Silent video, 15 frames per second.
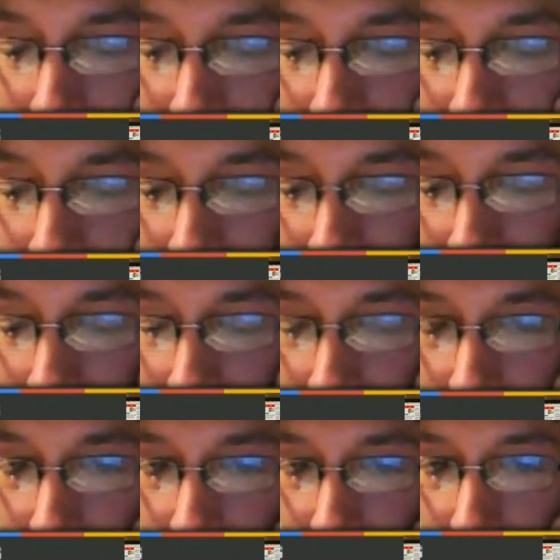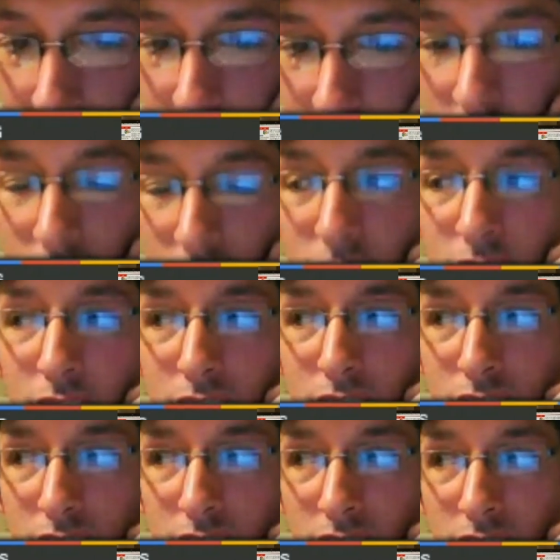is
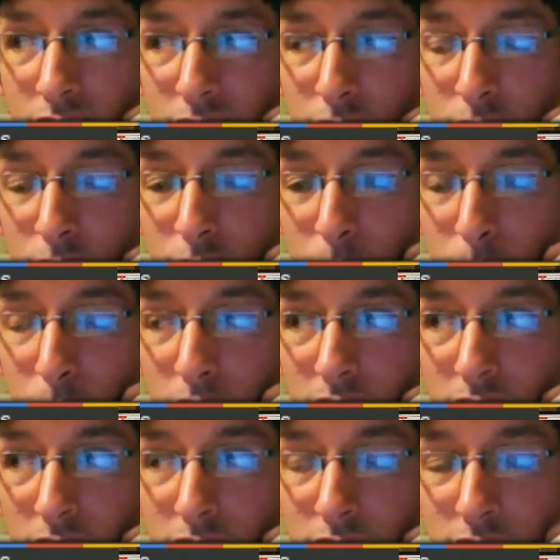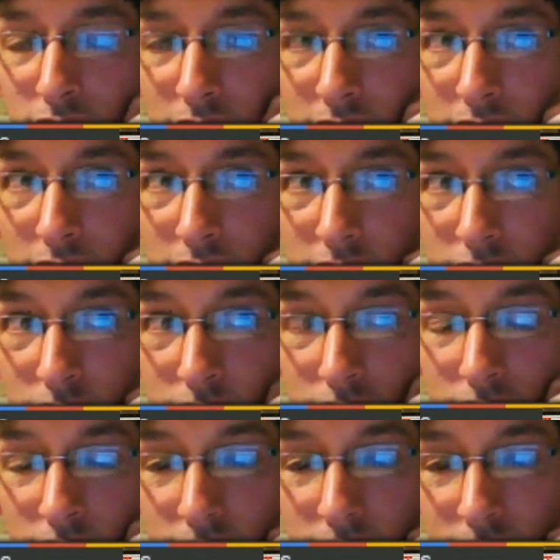kind of a pain in the ass,
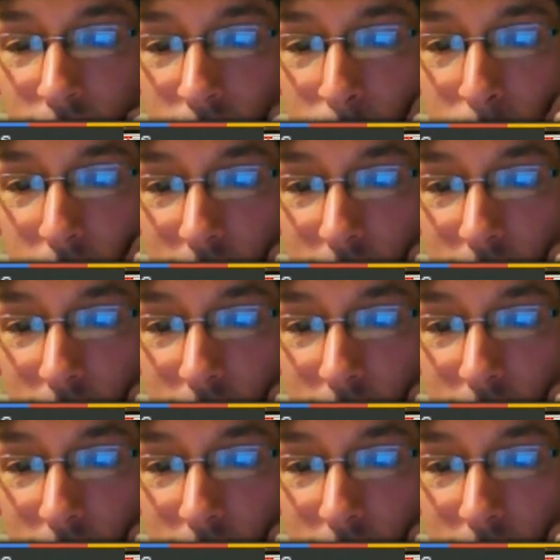to be